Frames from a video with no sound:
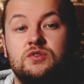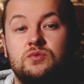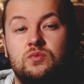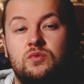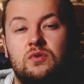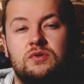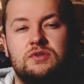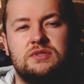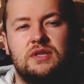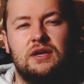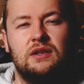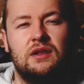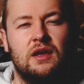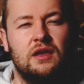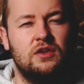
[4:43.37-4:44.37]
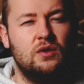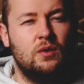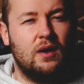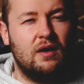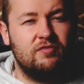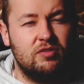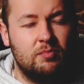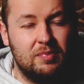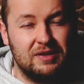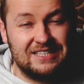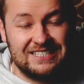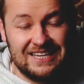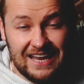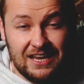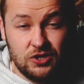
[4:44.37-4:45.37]
towards that, like you have the
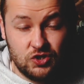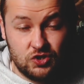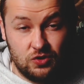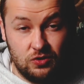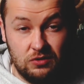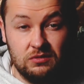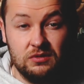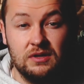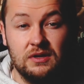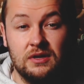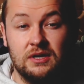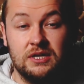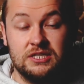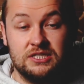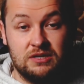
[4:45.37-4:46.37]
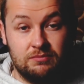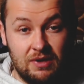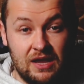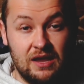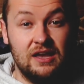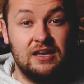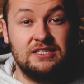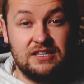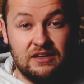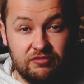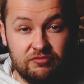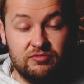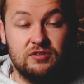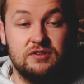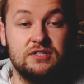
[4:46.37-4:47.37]
potential to make a
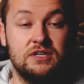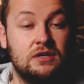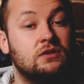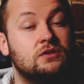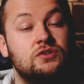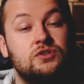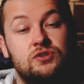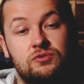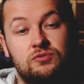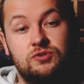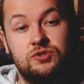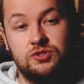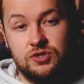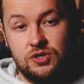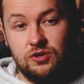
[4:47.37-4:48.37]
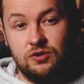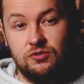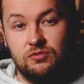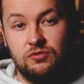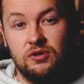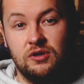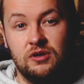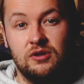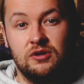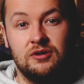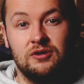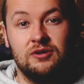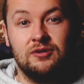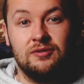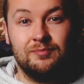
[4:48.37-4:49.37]
difference, and you do.
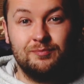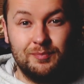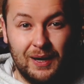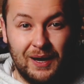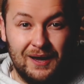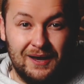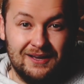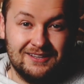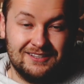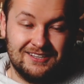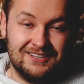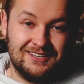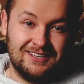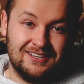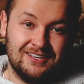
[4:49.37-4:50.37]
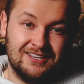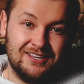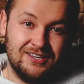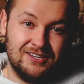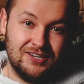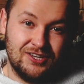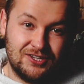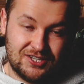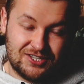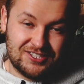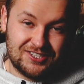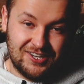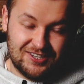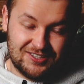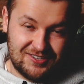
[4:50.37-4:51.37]
But you
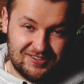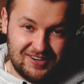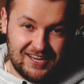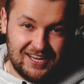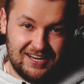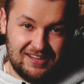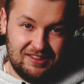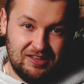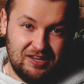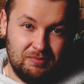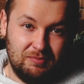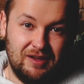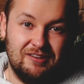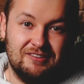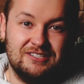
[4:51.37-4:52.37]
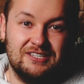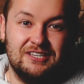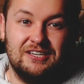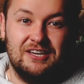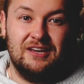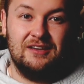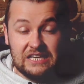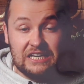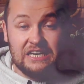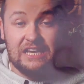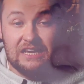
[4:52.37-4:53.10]
just aren't doing anything about it yet. In